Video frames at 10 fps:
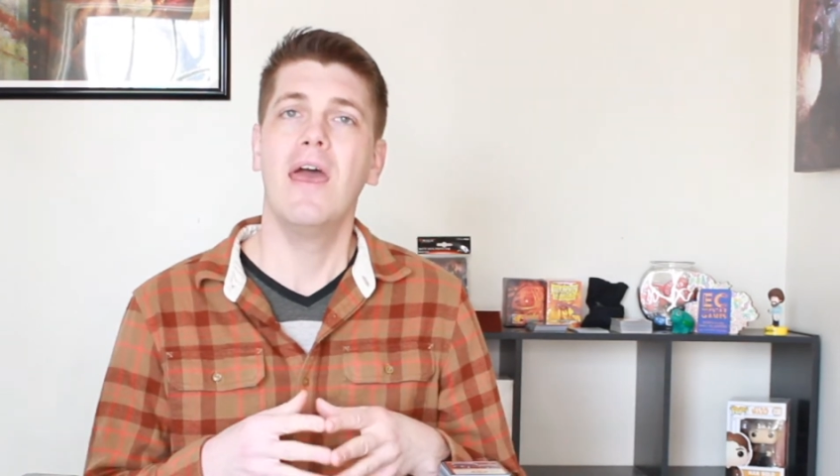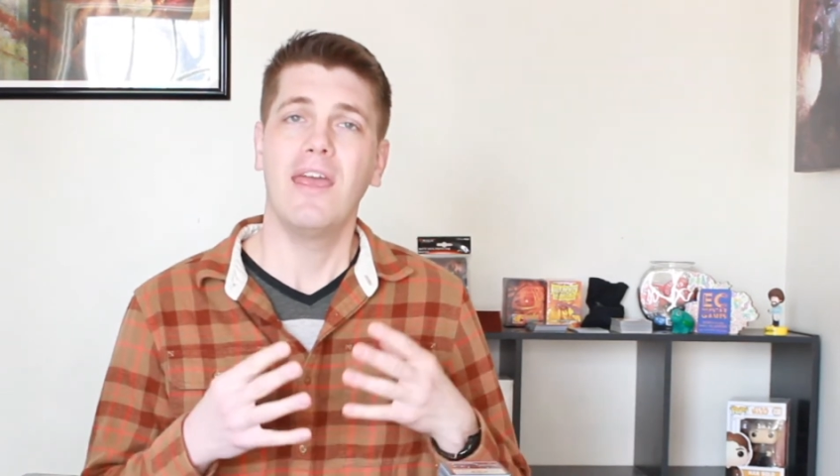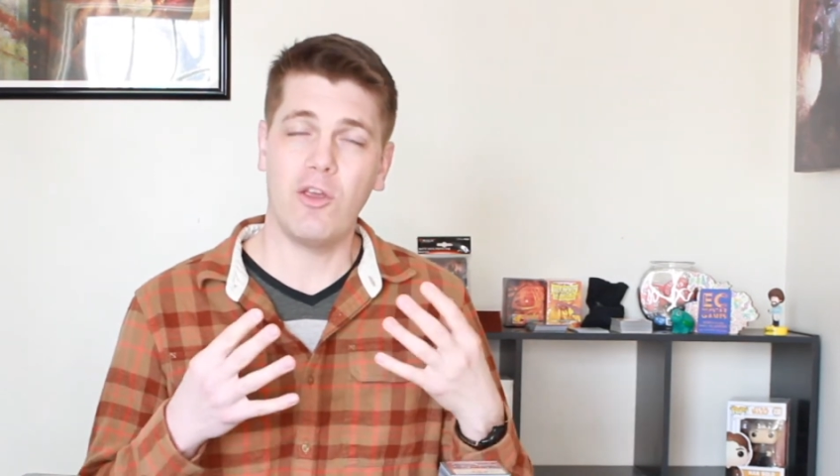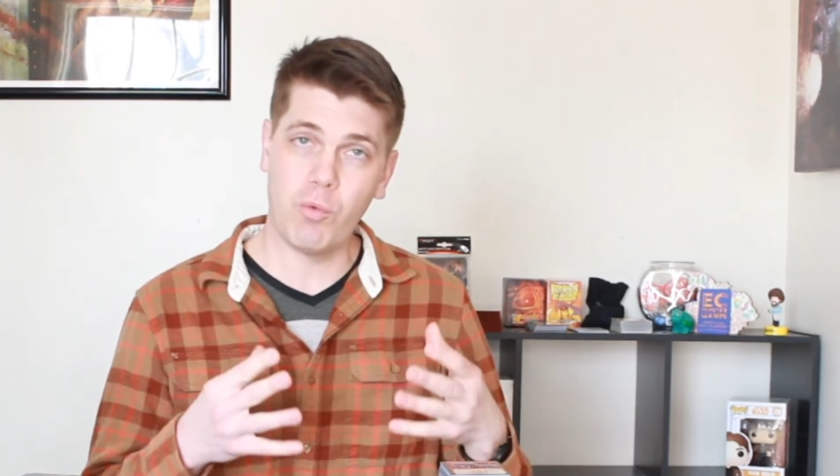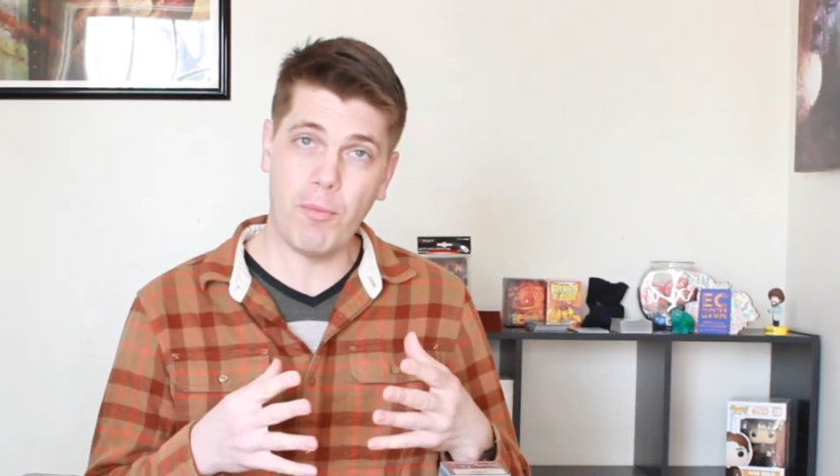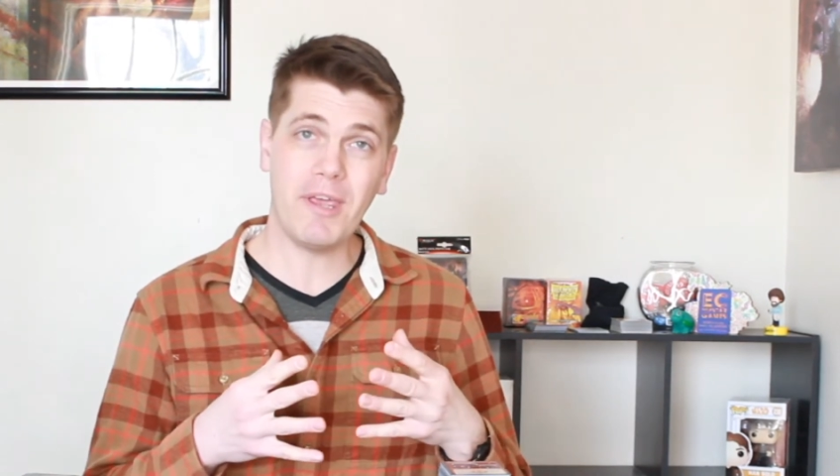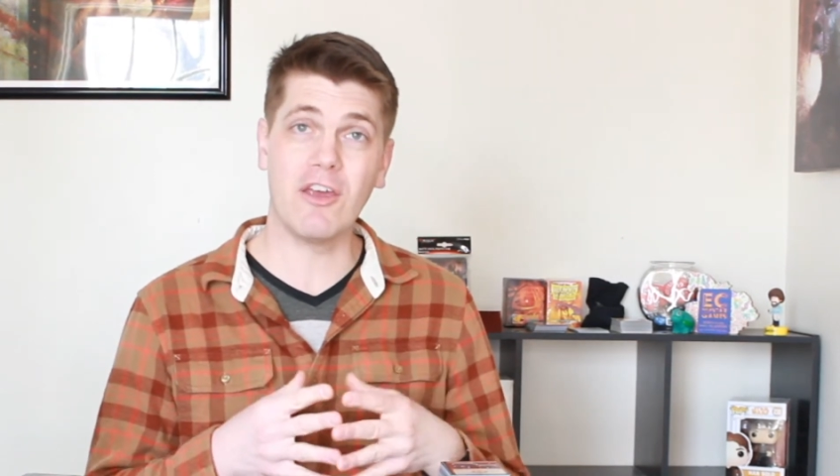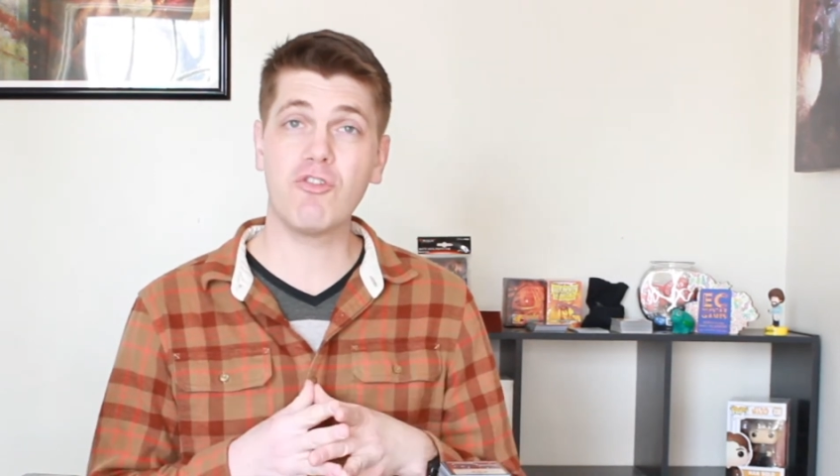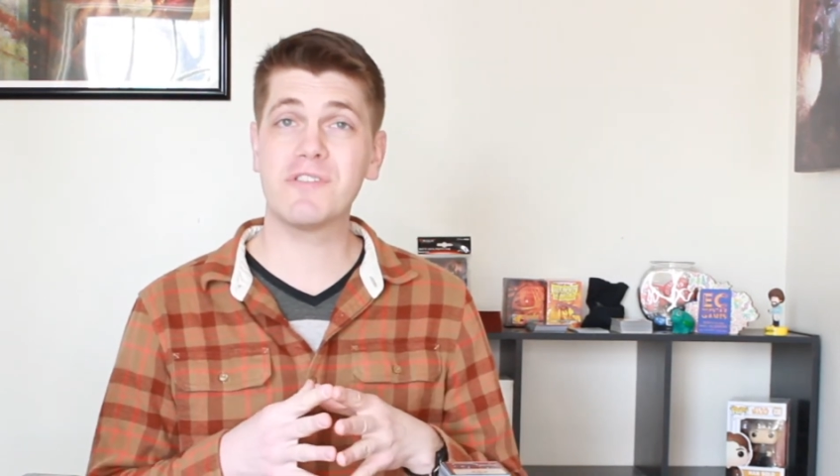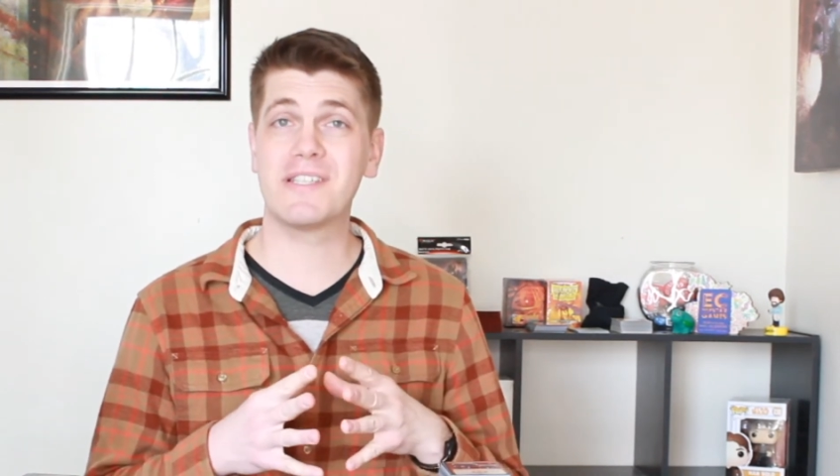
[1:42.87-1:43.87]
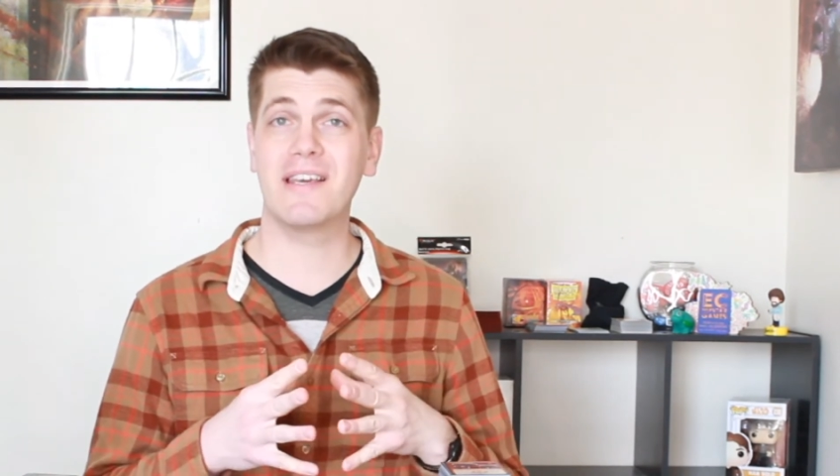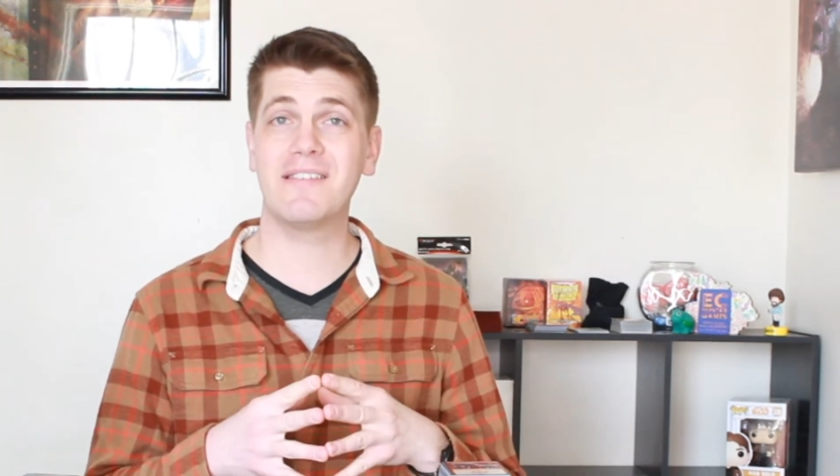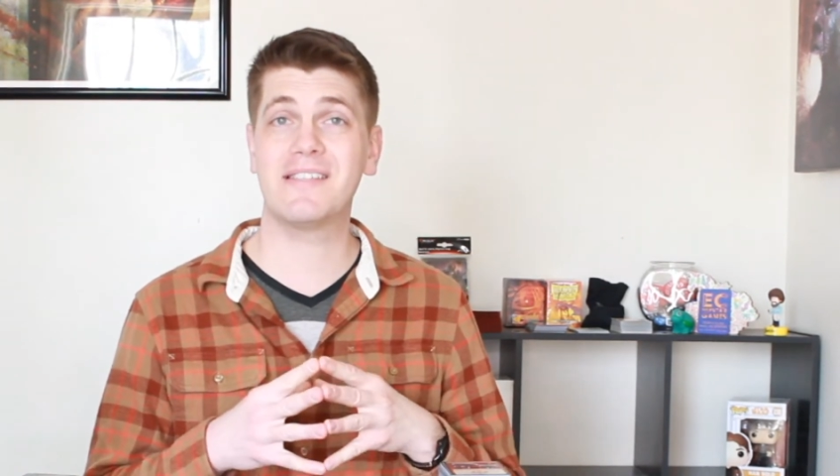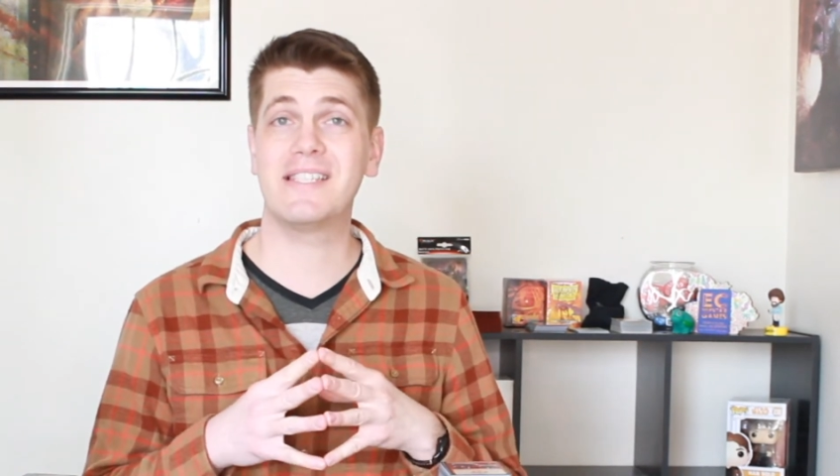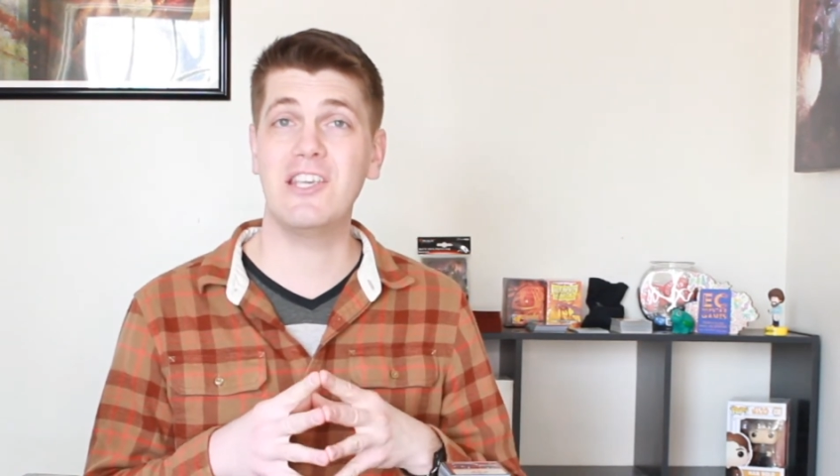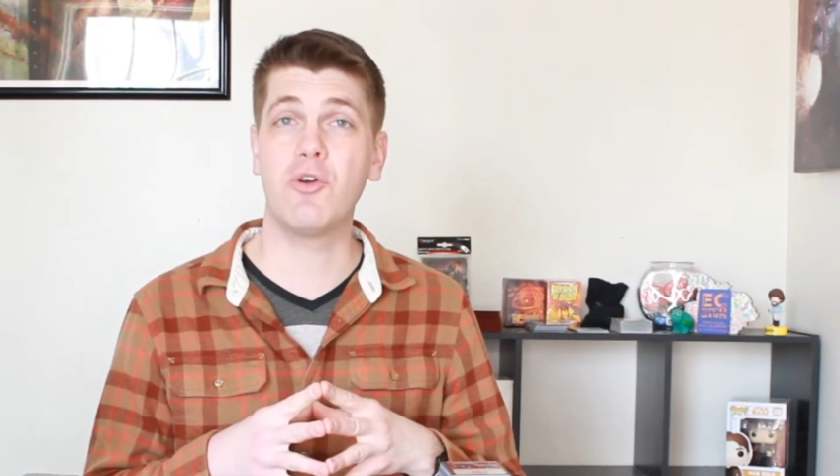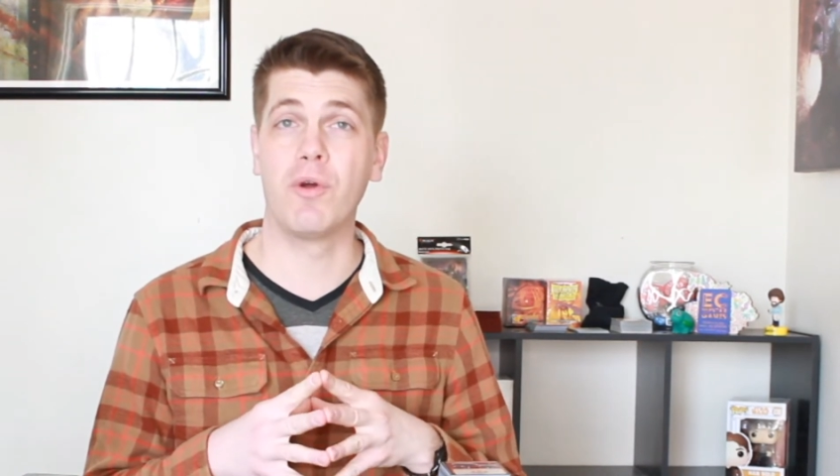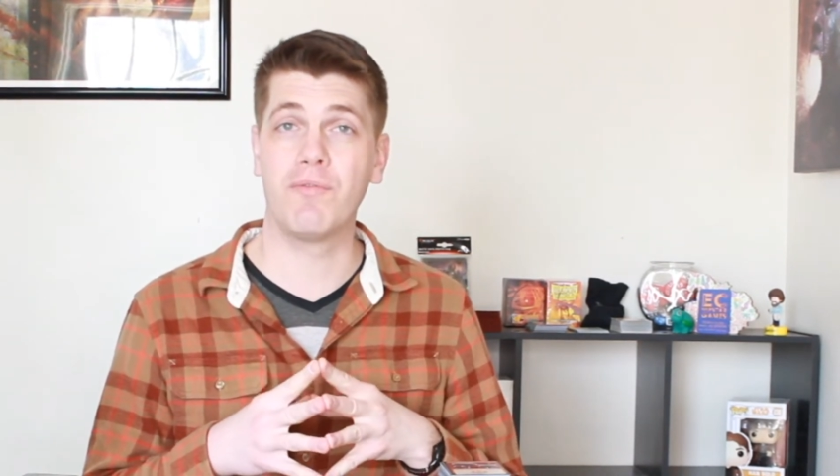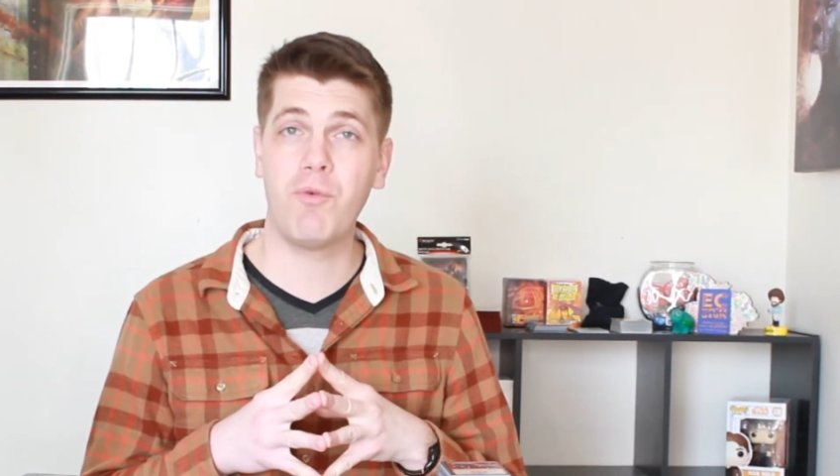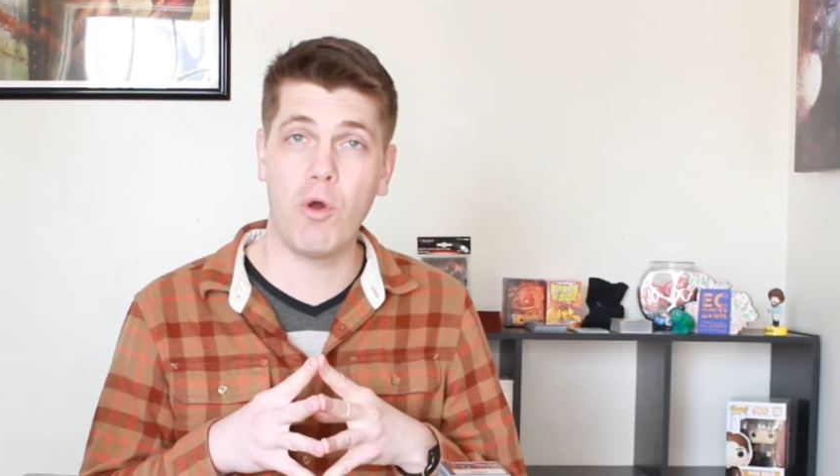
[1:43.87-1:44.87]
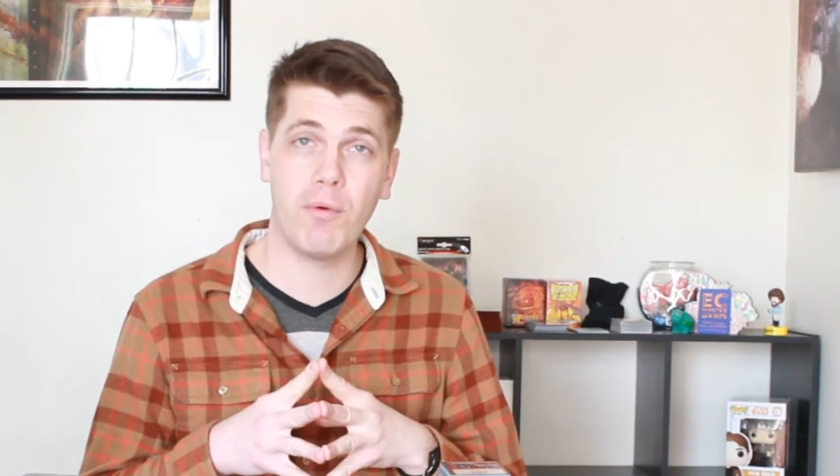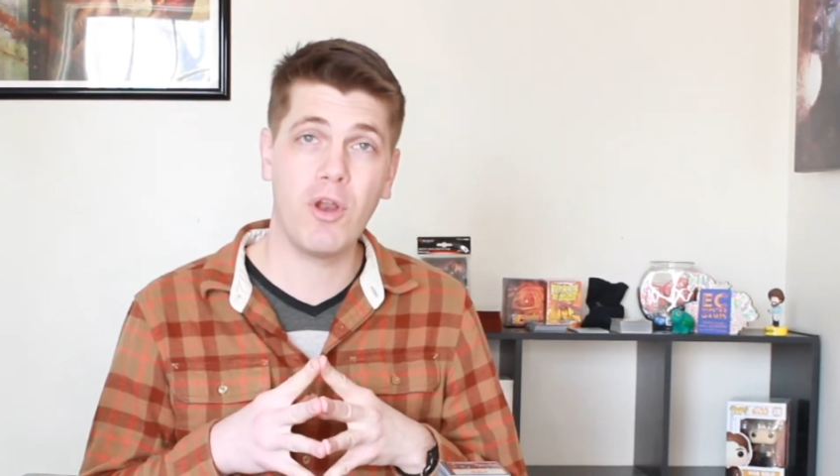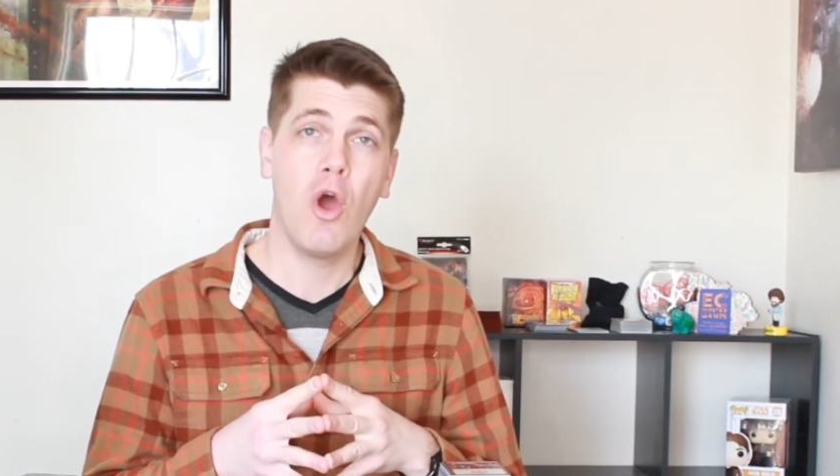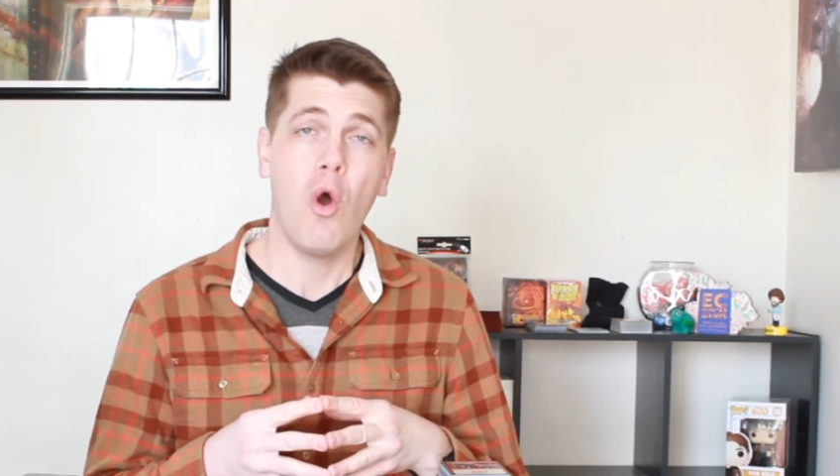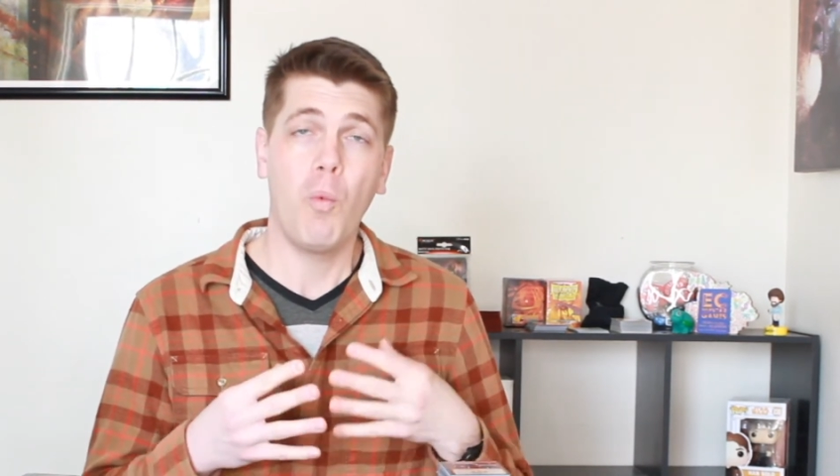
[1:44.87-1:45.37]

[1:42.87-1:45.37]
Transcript: It will be interesting to see going forward